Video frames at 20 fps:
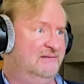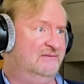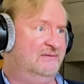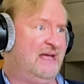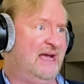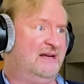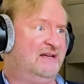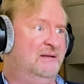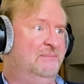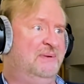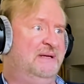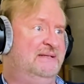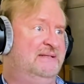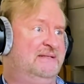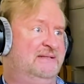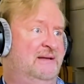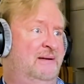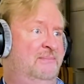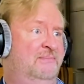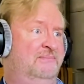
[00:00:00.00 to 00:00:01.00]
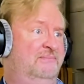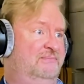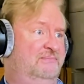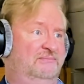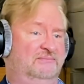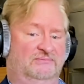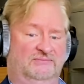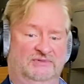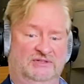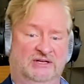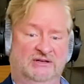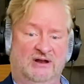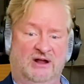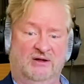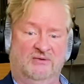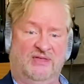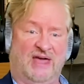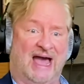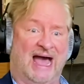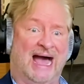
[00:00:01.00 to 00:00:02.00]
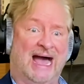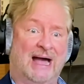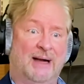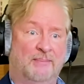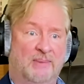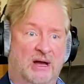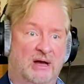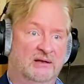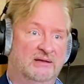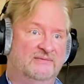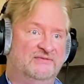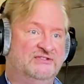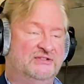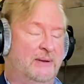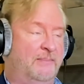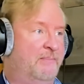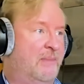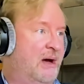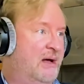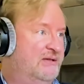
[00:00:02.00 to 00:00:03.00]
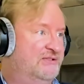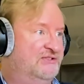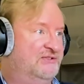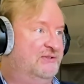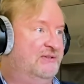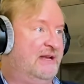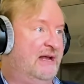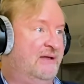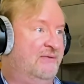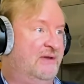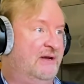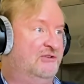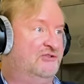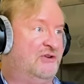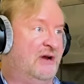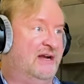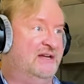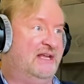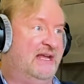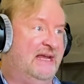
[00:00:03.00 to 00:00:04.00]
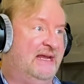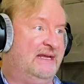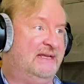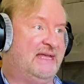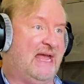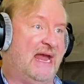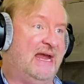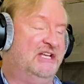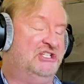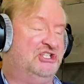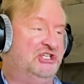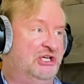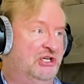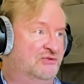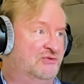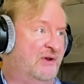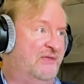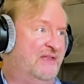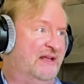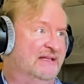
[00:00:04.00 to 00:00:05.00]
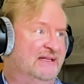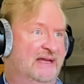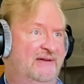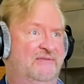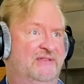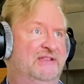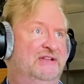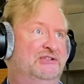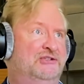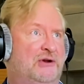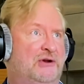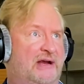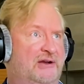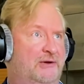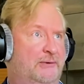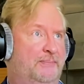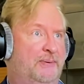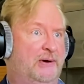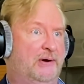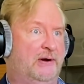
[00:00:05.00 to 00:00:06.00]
That could be some, the eyeball of some monster down there trying to eat gay children that live in the trailer park.